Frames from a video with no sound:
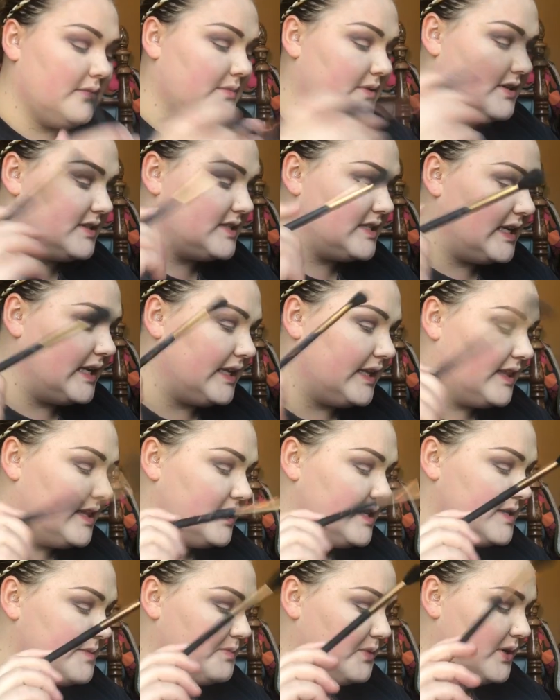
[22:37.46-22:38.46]
I'm going to take
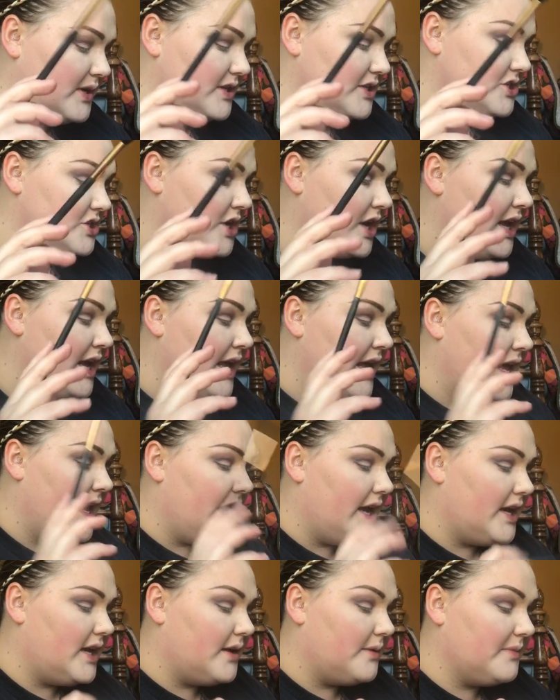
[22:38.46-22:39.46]
this brush
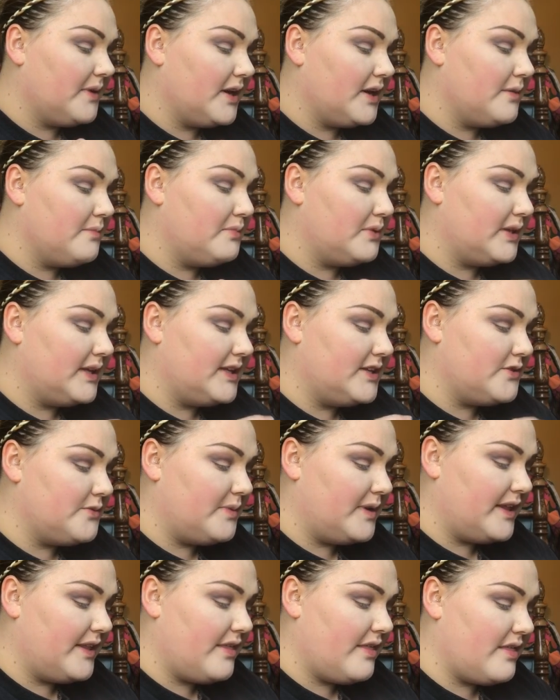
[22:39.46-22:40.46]
and I'm going to blend
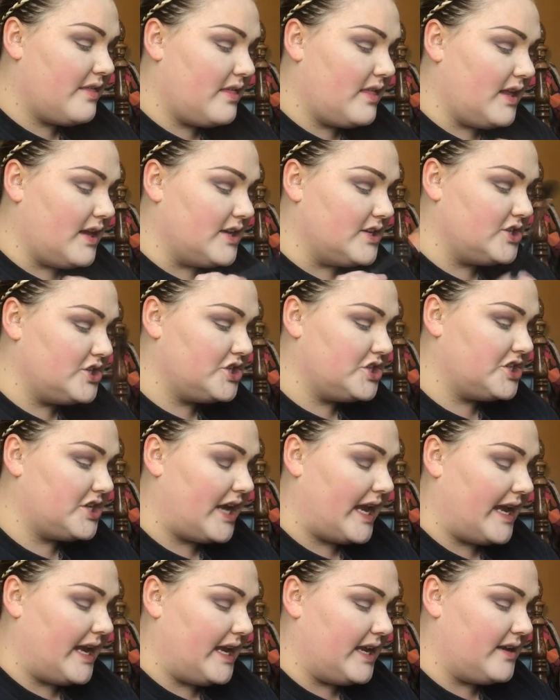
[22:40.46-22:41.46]
with the
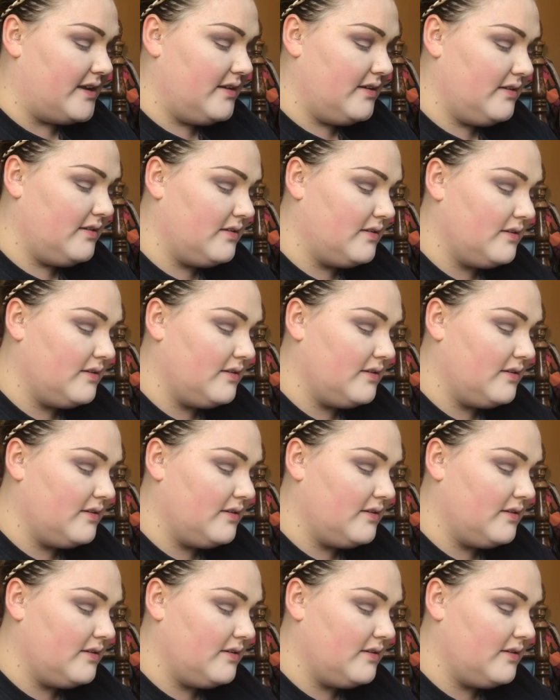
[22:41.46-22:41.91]
shade.